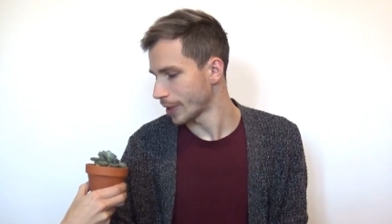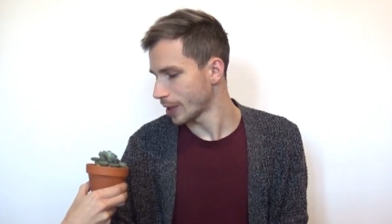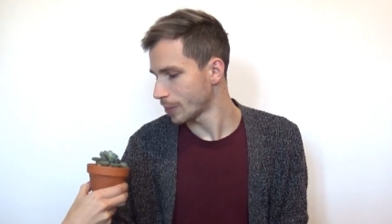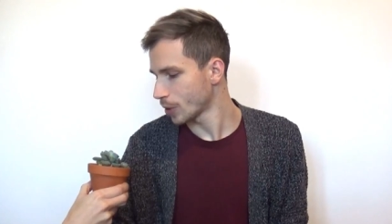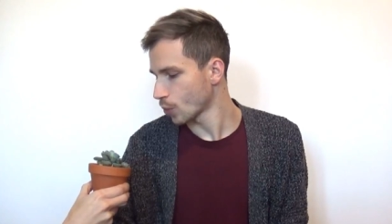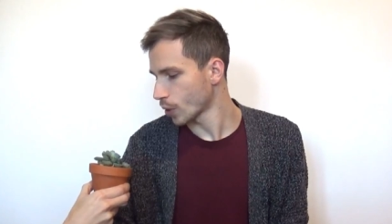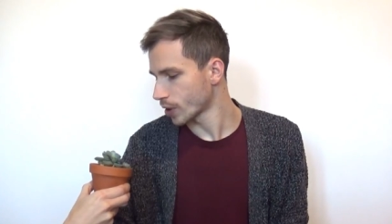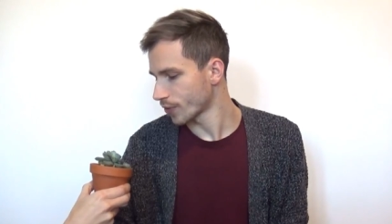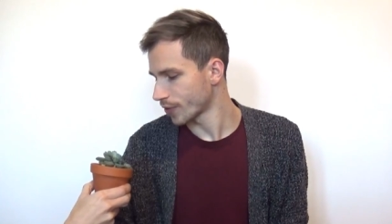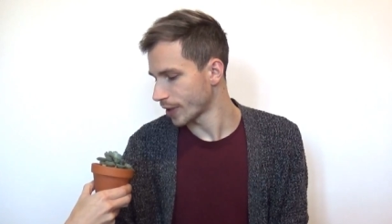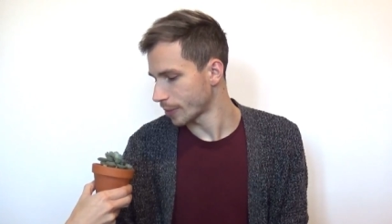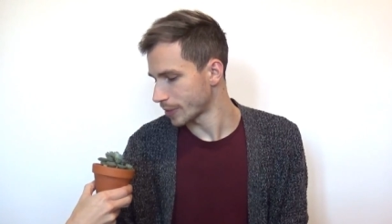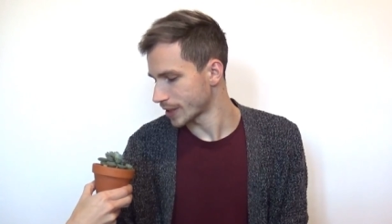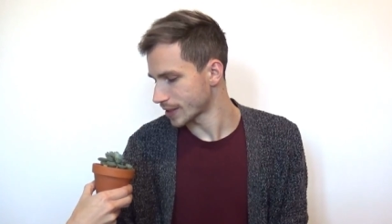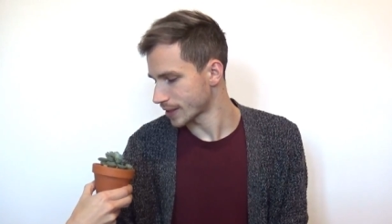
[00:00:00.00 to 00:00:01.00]
Maybe one of
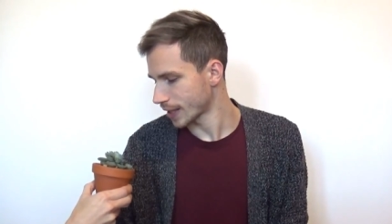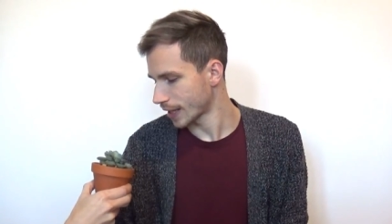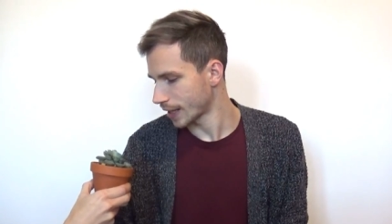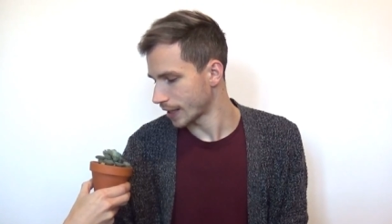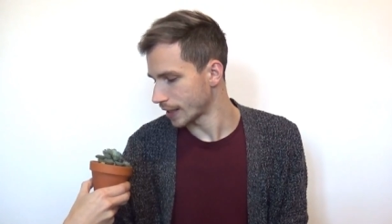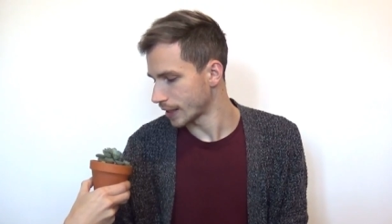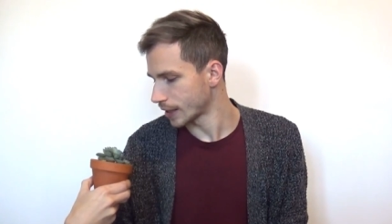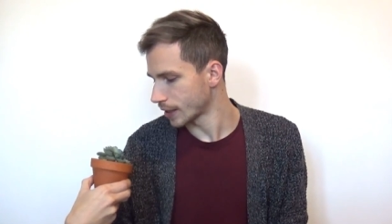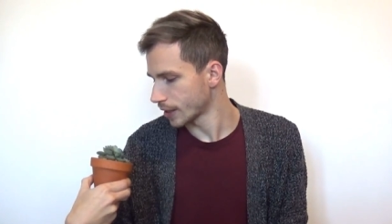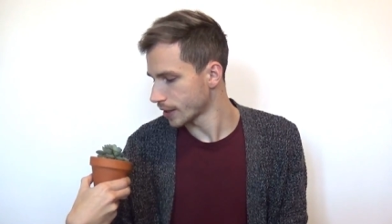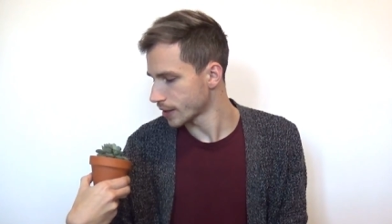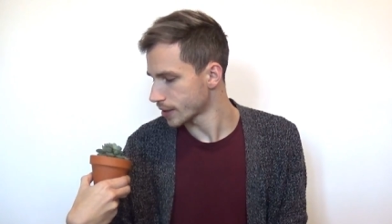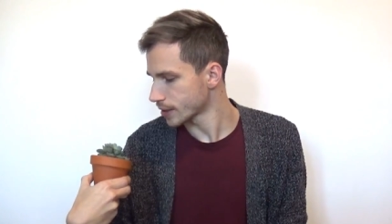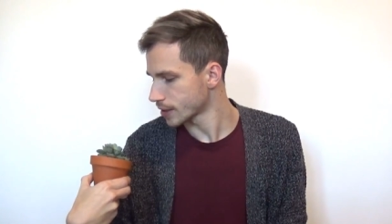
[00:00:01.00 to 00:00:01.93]
them is a